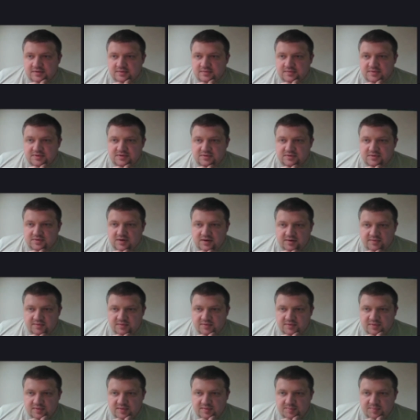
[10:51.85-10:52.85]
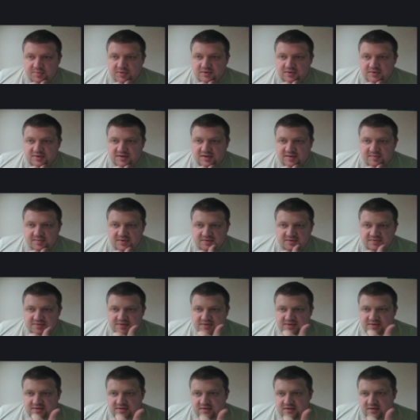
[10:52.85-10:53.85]
which will go on. The block debuffs
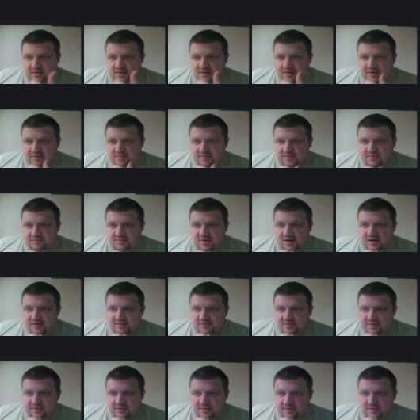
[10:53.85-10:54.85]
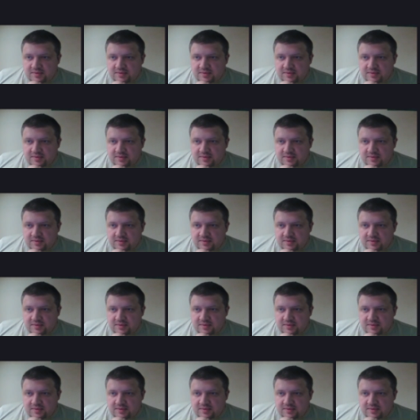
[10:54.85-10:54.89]
is kind of irrelevant.